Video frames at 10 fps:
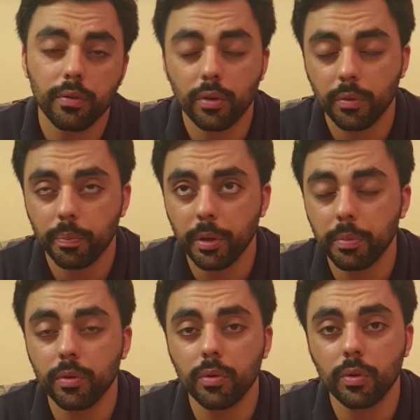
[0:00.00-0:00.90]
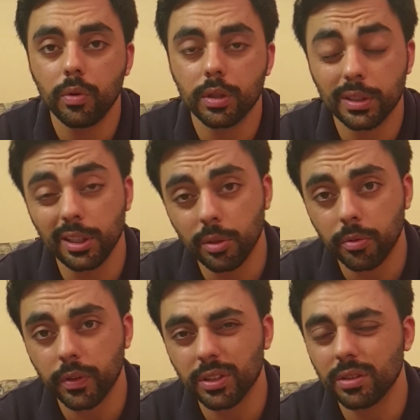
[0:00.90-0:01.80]
for people who are senior
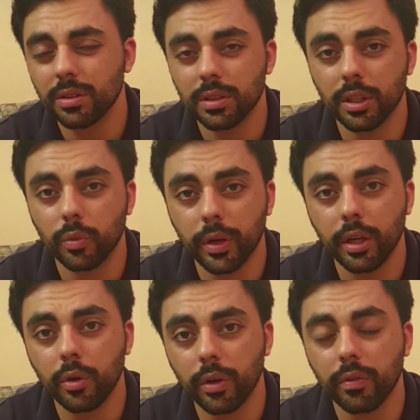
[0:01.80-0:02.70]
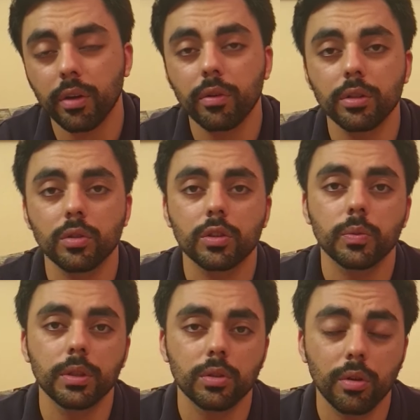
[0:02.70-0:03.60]
professionals like 20, 25 years of
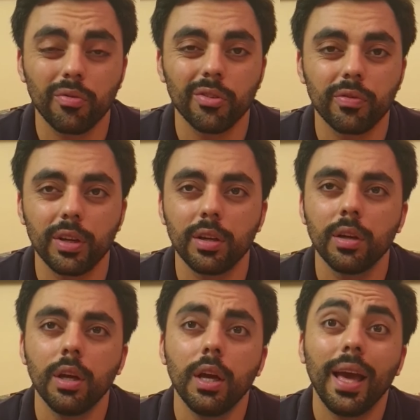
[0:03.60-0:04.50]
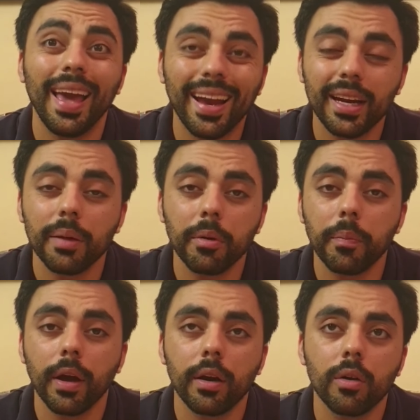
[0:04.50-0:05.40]
experience, even 15,
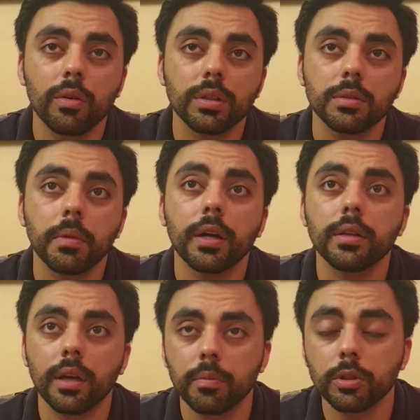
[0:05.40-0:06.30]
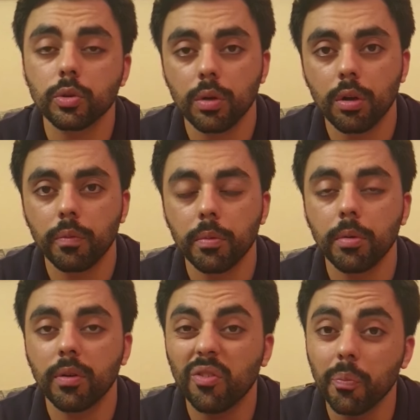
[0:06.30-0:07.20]
academic background doesn't matter that much to a lot of
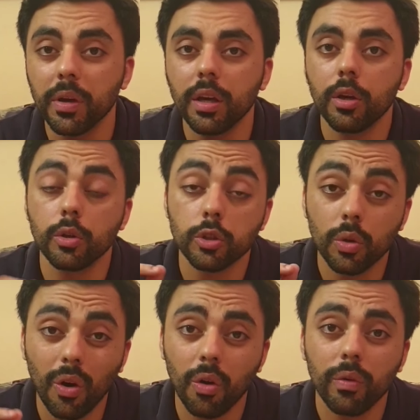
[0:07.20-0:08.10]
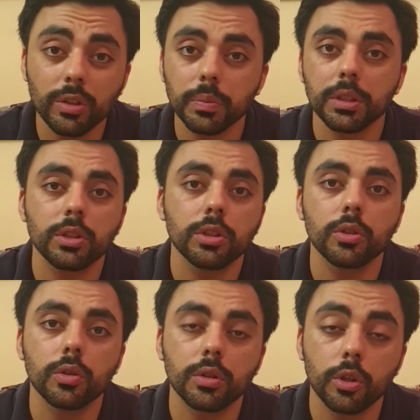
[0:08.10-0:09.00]
people. But for me, you should always
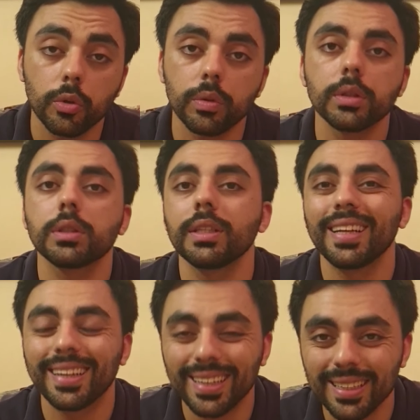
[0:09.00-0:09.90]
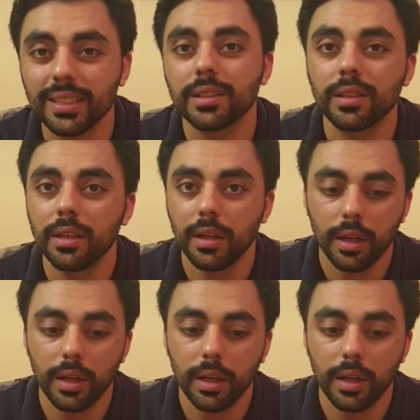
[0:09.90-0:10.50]
mention your university at least.